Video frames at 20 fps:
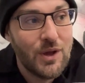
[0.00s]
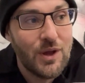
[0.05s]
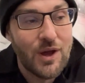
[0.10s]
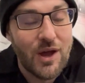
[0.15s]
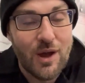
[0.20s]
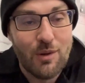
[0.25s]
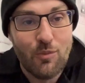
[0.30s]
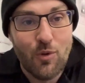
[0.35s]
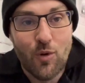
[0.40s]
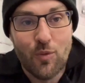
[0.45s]

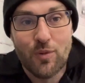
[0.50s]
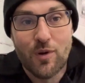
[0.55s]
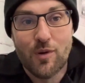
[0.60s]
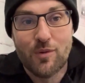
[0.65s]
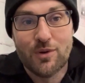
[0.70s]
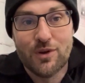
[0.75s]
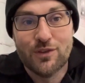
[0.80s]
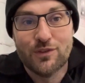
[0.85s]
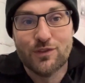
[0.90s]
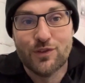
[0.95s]
a more
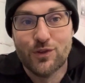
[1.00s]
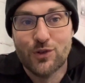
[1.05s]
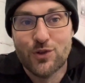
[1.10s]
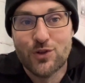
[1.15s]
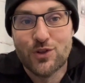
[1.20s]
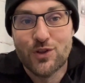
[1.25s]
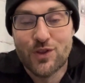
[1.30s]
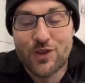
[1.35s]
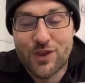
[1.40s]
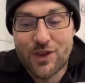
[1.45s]
permanent
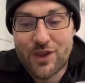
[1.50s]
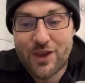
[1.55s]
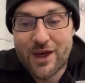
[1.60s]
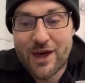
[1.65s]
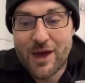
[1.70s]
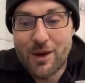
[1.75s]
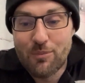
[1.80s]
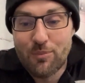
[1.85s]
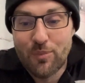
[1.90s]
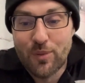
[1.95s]
solution than
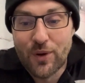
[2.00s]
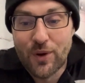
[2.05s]
that,